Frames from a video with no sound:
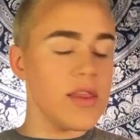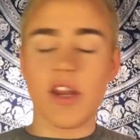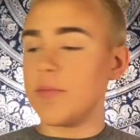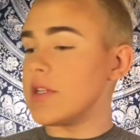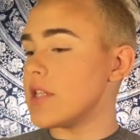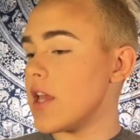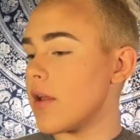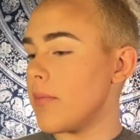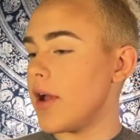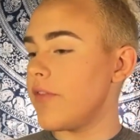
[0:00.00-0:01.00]
And then I'm going to
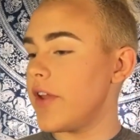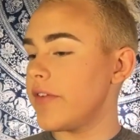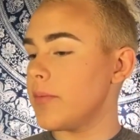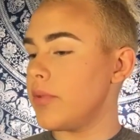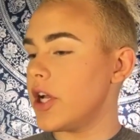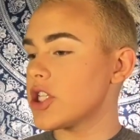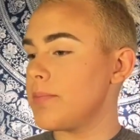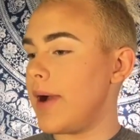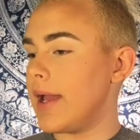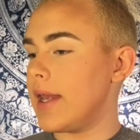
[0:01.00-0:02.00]
take my favorite blush
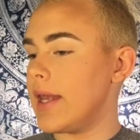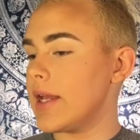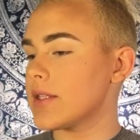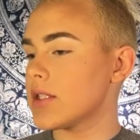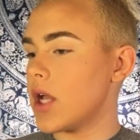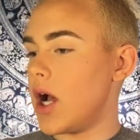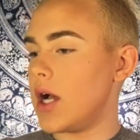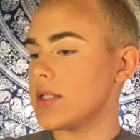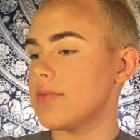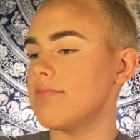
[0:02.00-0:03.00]
by NYX
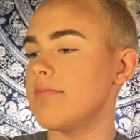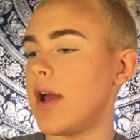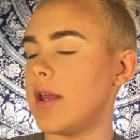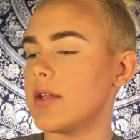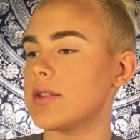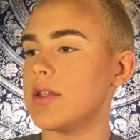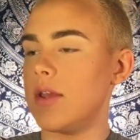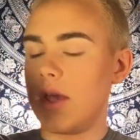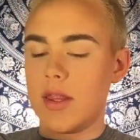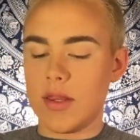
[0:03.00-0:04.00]
Cosmetics
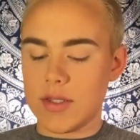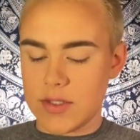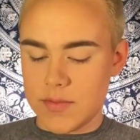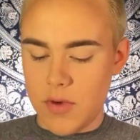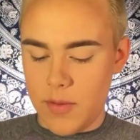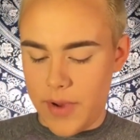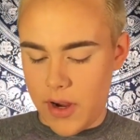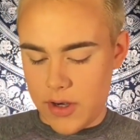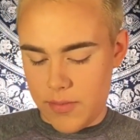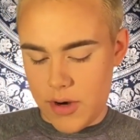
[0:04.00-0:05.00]
and this small
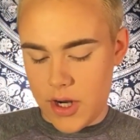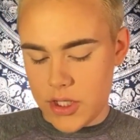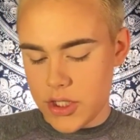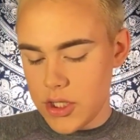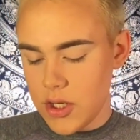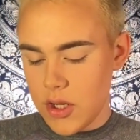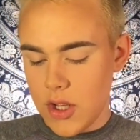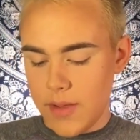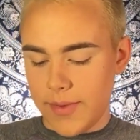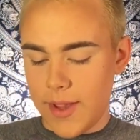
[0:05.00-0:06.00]
powder brush
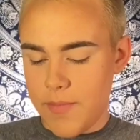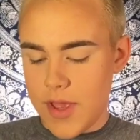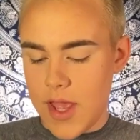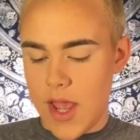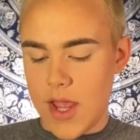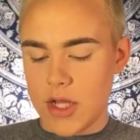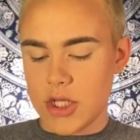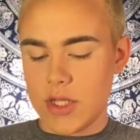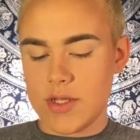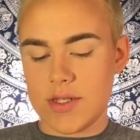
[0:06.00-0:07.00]
by BH,
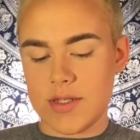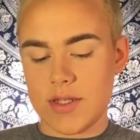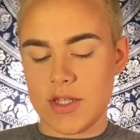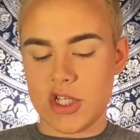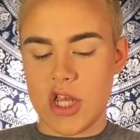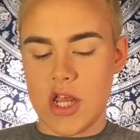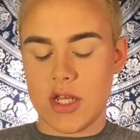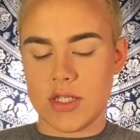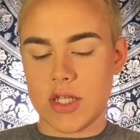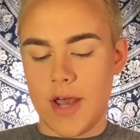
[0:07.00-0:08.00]
and this is in the shade
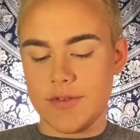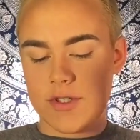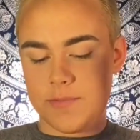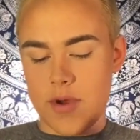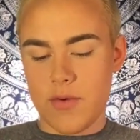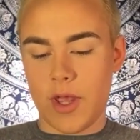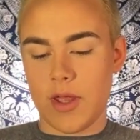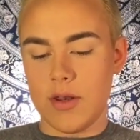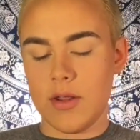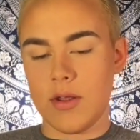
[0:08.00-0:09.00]
Soft Spoken.